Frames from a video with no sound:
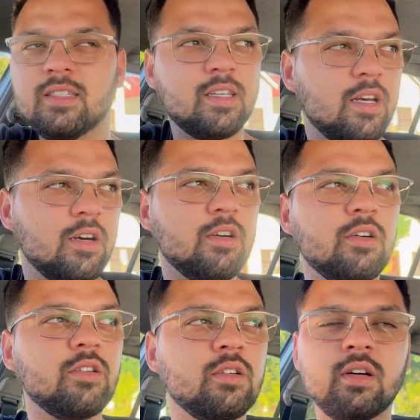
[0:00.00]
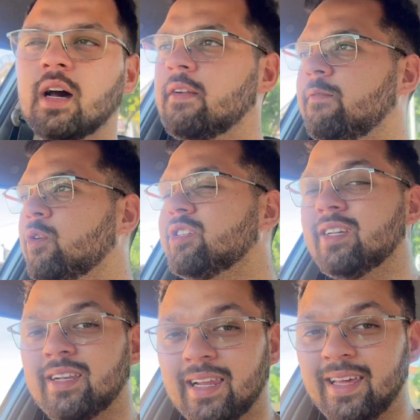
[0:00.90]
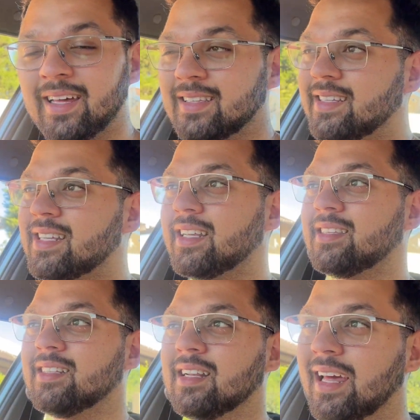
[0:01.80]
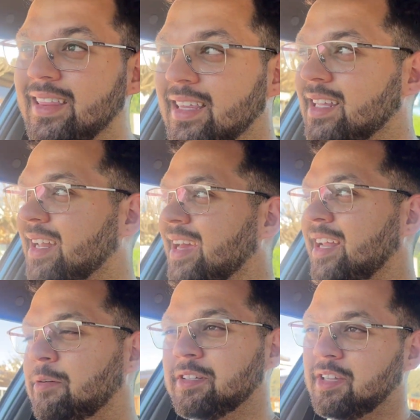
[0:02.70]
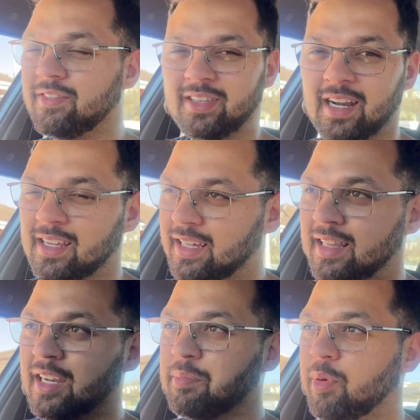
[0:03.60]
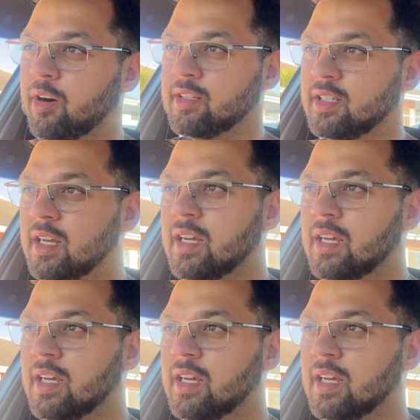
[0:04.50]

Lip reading: So unfortunately it is a little late in the day anyways to even try and get any parts.